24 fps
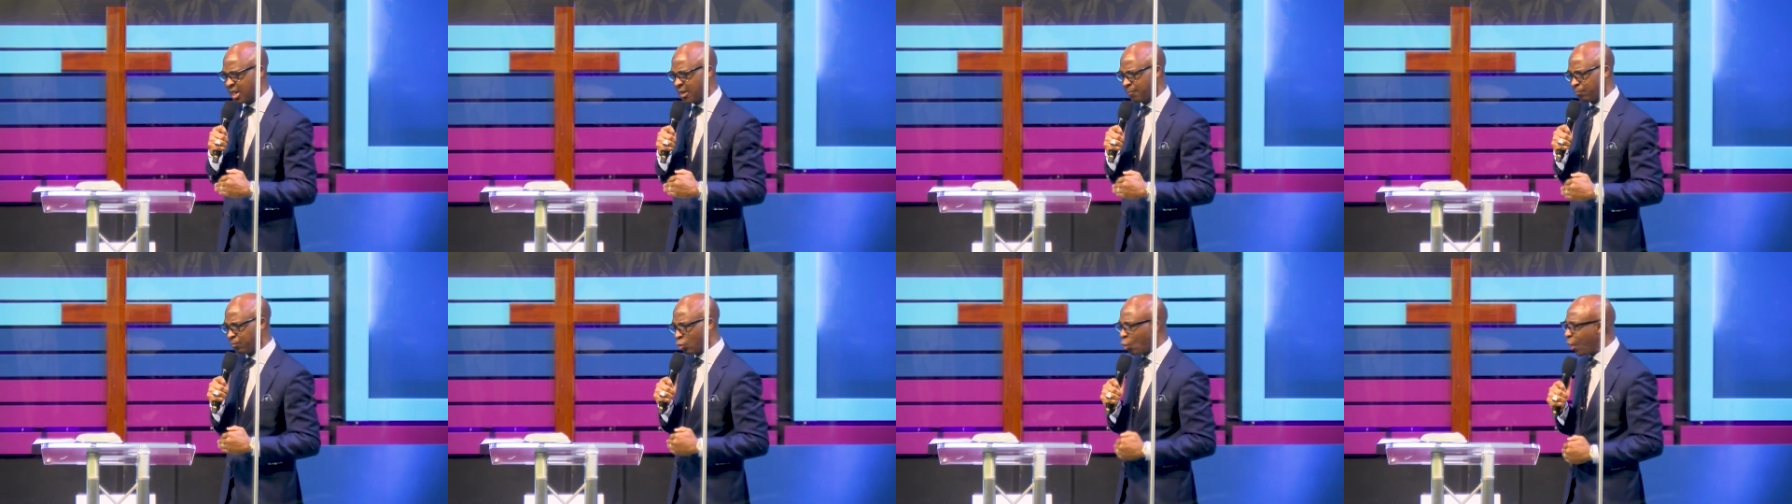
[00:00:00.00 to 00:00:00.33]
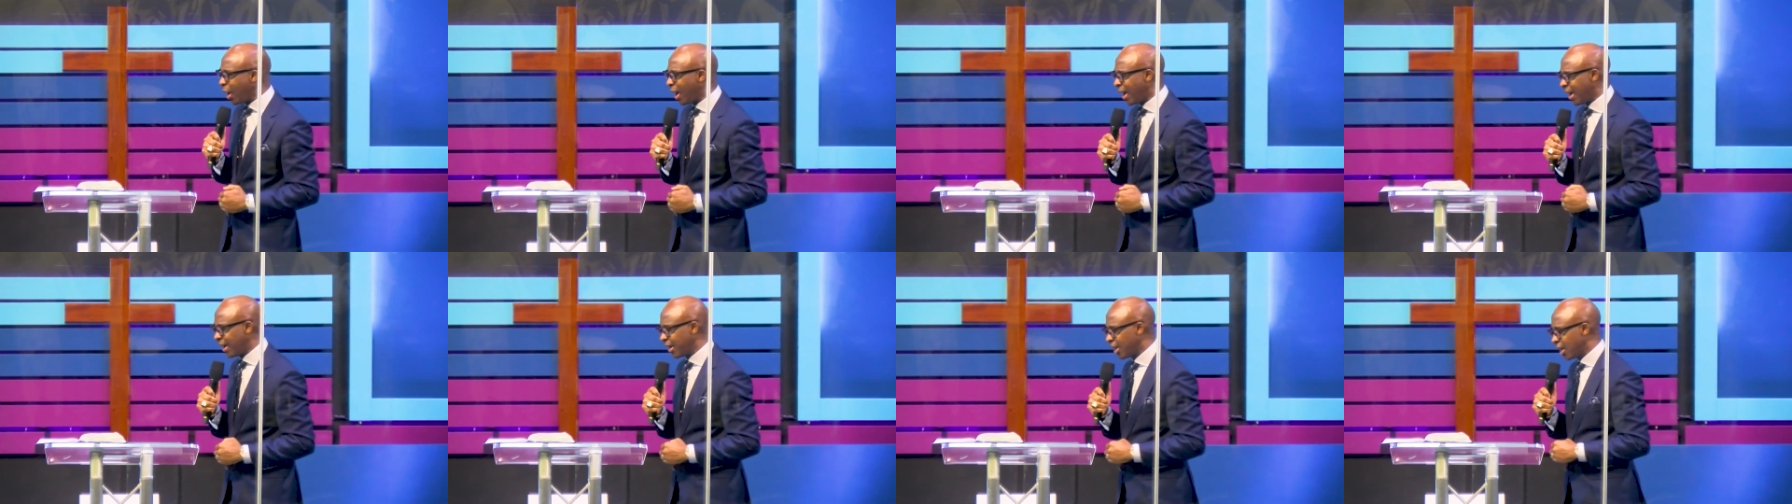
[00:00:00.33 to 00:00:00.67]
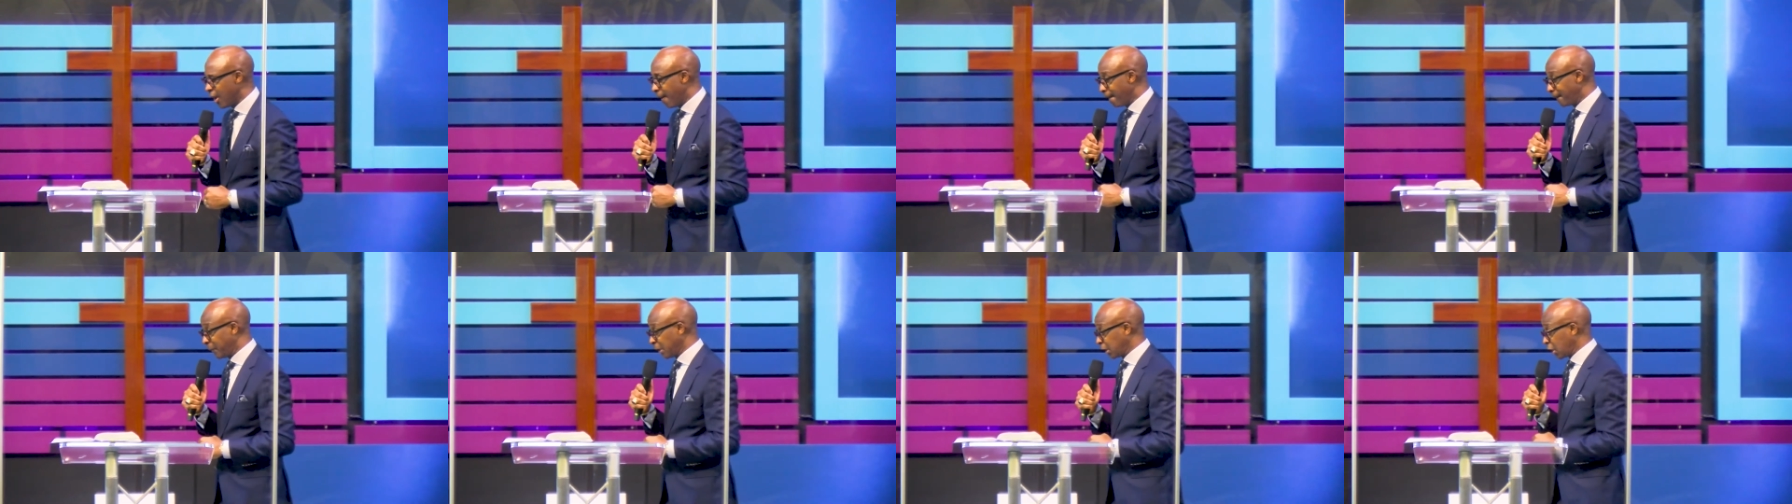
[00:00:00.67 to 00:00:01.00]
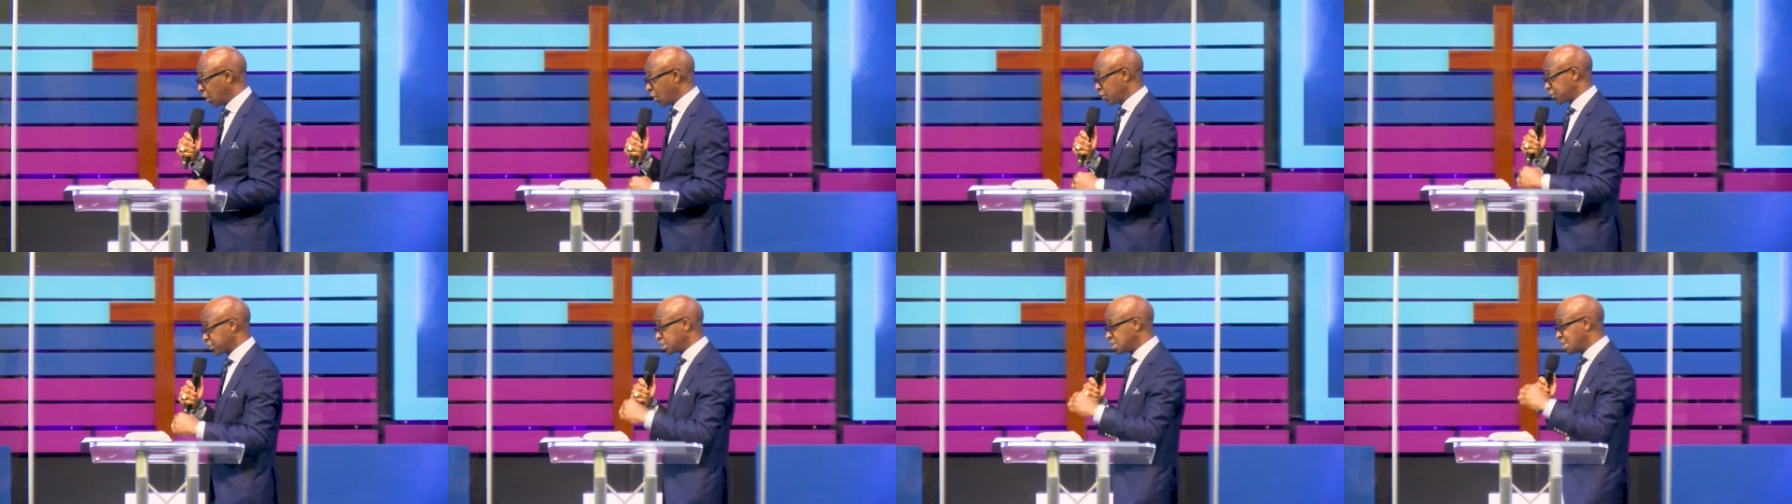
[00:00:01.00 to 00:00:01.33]
Why?
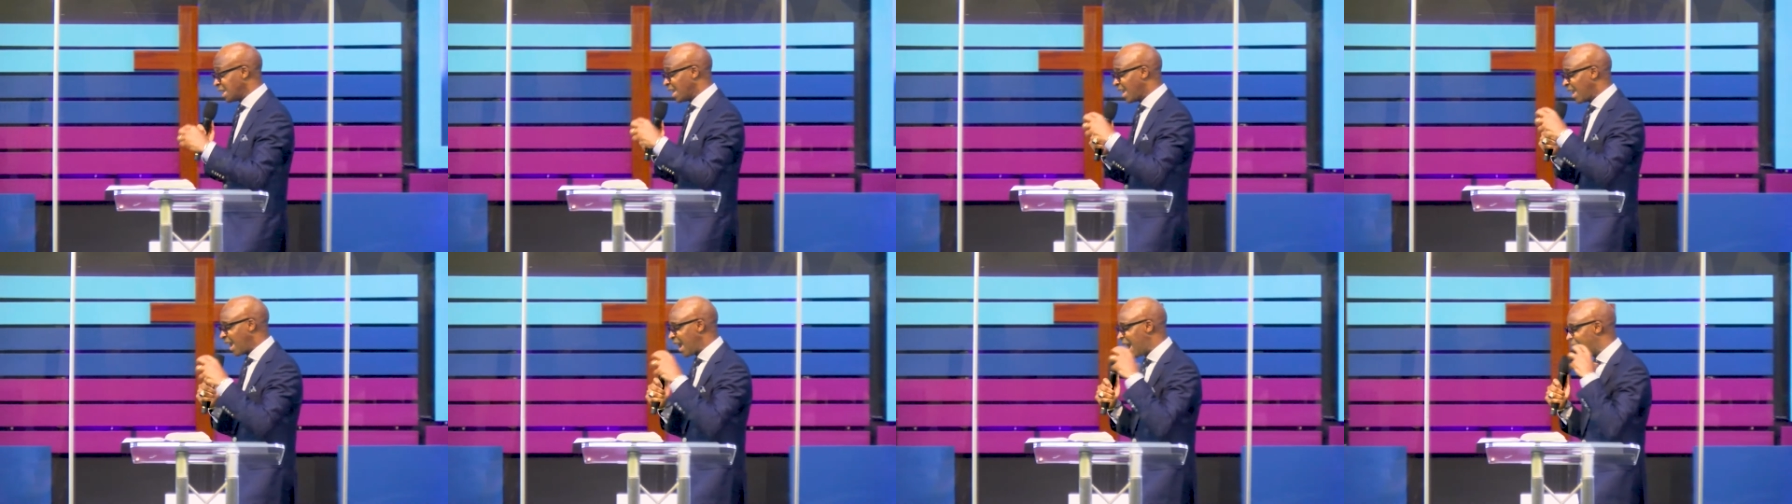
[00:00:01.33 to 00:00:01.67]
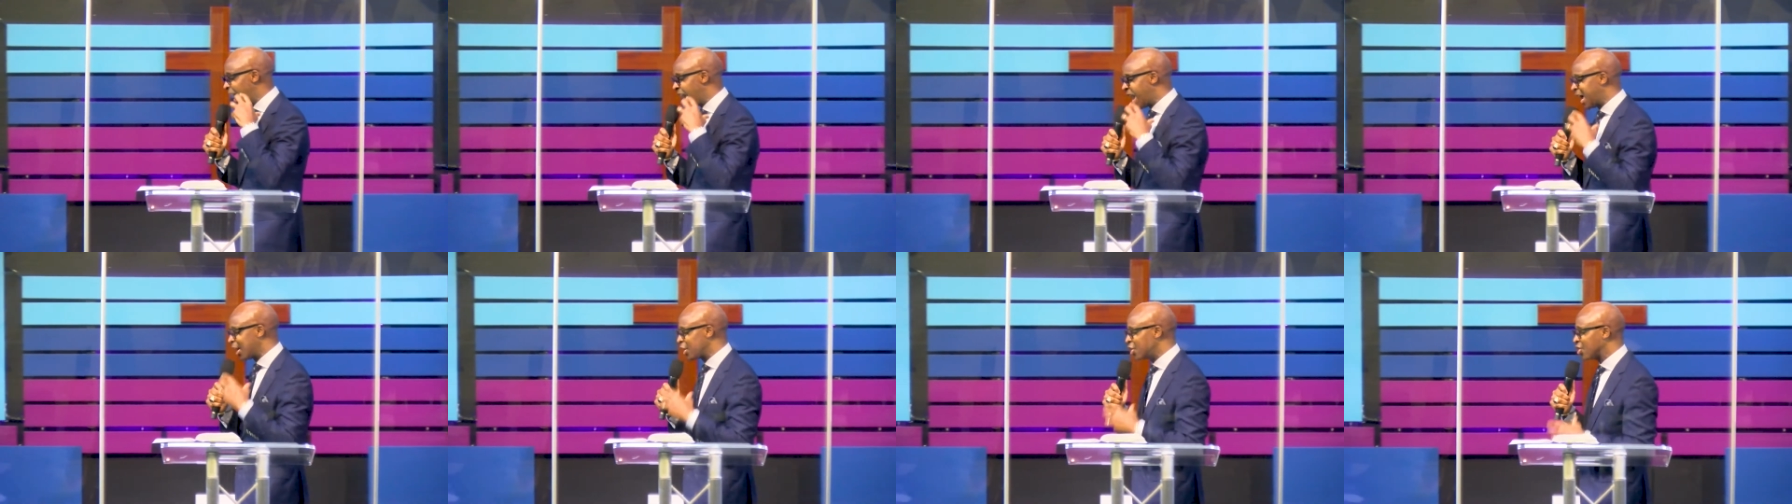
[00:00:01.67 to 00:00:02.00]
Because they are